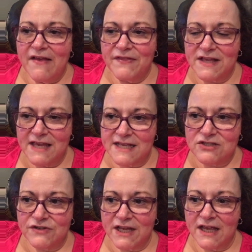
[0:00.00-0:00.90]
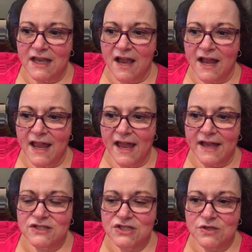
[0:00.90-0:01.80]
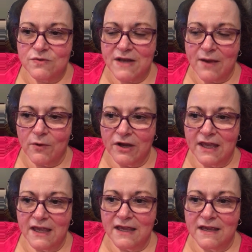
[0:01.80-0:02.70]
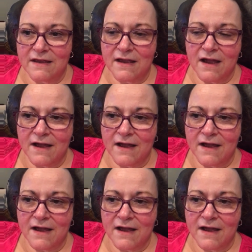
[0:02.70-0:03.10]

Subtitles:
Then yesterday I had 2 networking